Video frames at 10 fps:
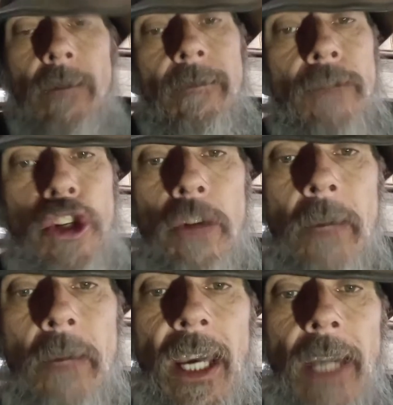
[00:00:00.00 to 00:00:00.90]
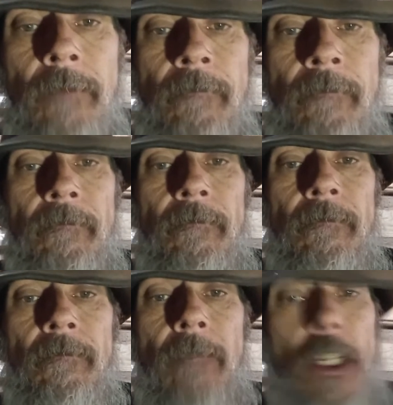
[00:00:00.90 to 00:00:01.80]
shoot me again.
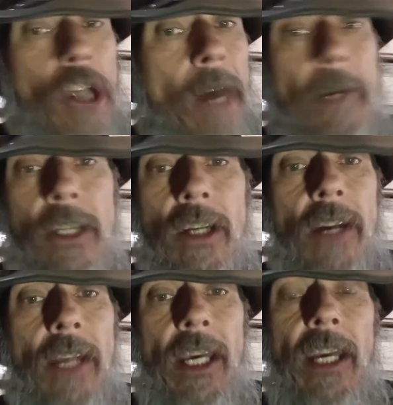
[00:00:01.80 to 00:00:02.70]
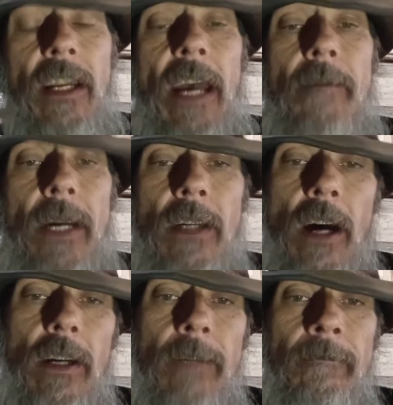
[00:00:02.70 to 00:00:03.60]
They shot my son. They kidnapped my
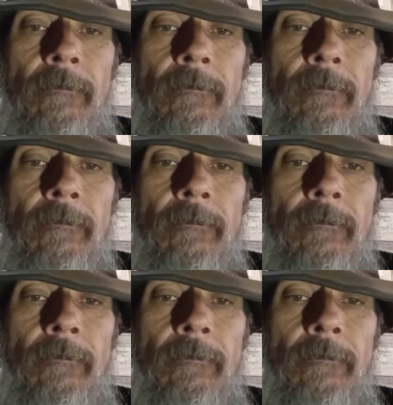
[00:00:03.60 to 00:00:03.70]
daughter.